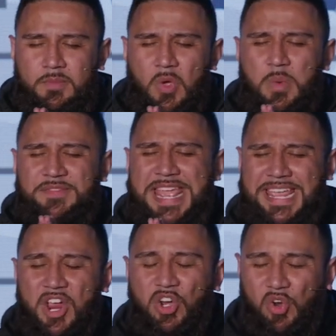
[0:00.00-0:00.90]
We've
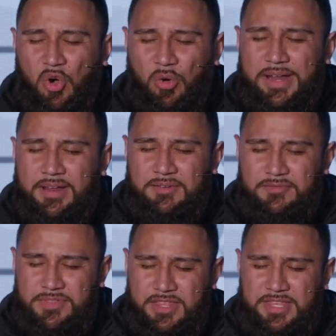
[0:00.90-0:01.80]
taken glory
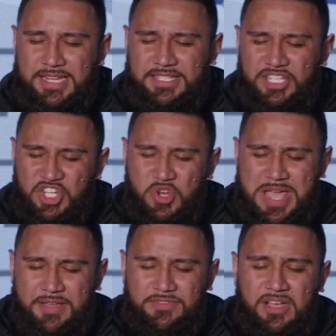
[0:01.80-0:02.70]
for the things that you
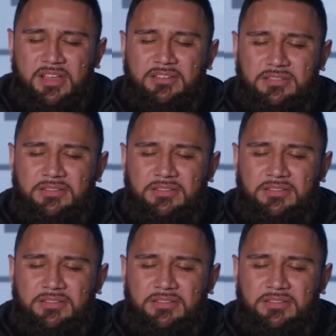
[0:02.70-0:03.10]
have done.